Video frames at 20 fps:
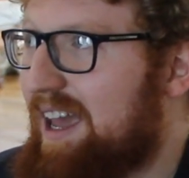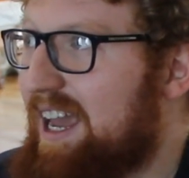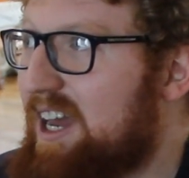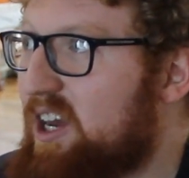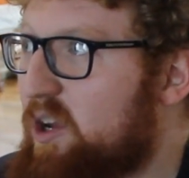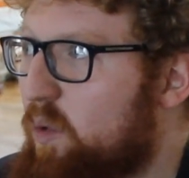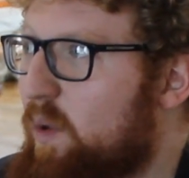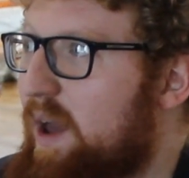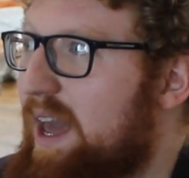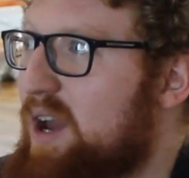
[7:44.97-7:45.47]

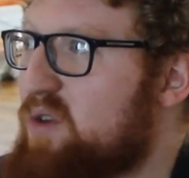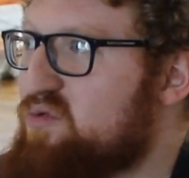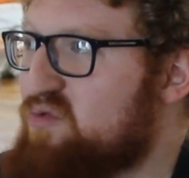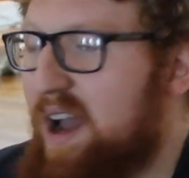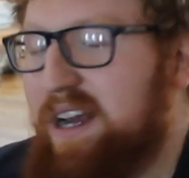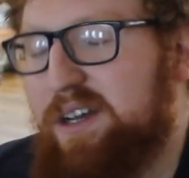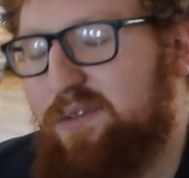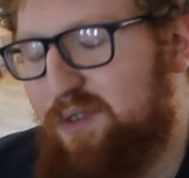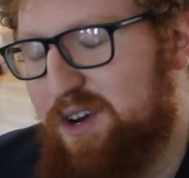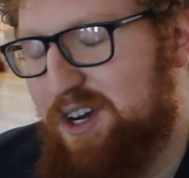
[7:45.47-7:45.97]
in a way,
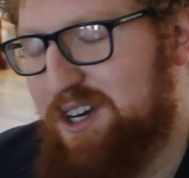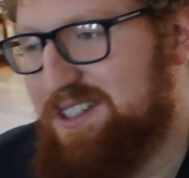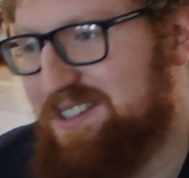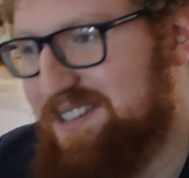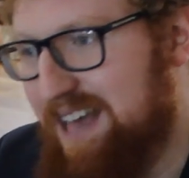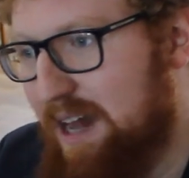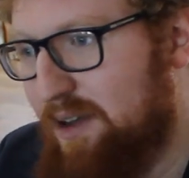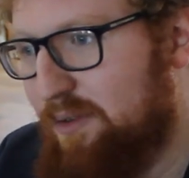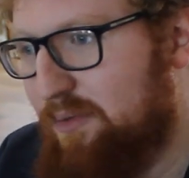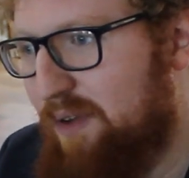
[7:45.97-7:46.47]
write for
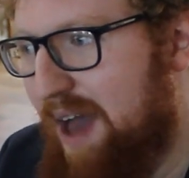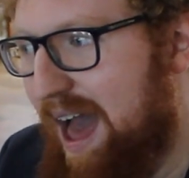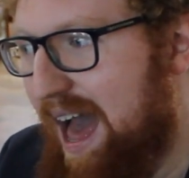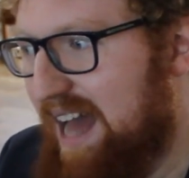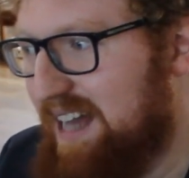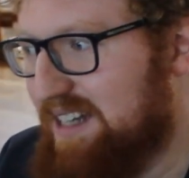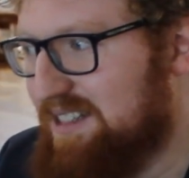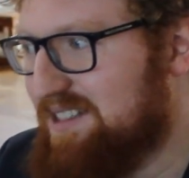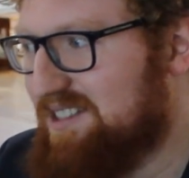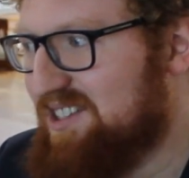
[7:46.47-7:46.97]
yourself
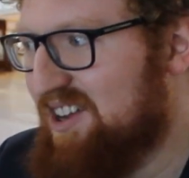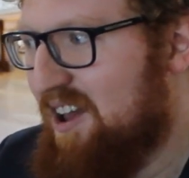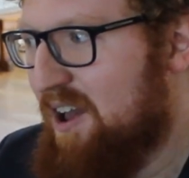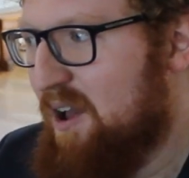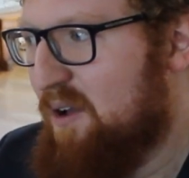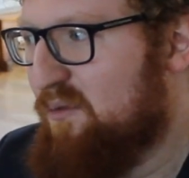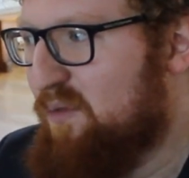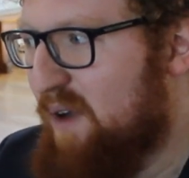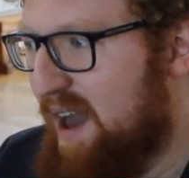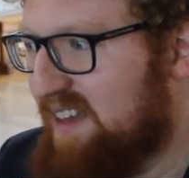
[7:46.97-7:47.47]
and
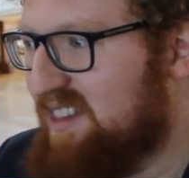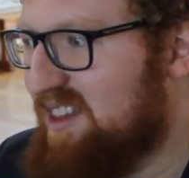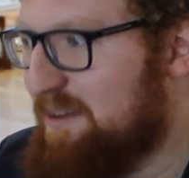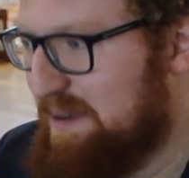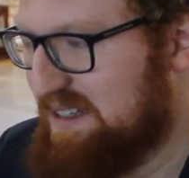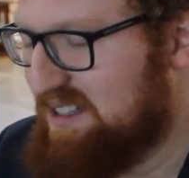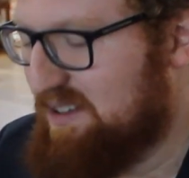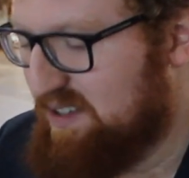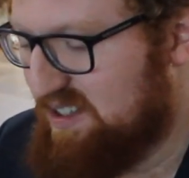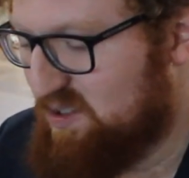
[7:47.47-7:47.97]
find the
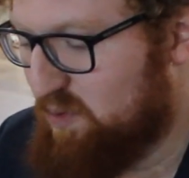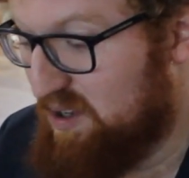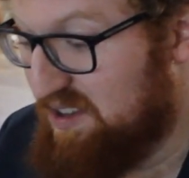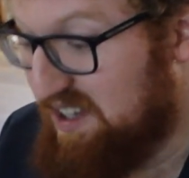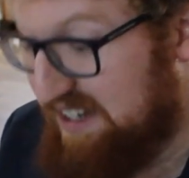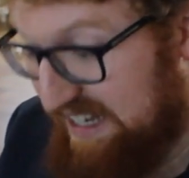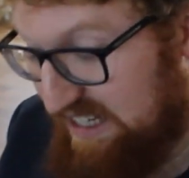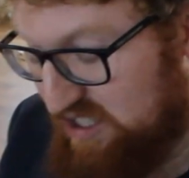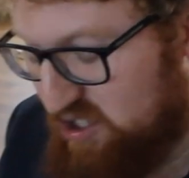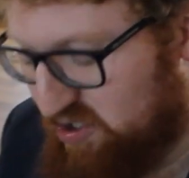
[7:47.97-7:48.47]
bits of this world that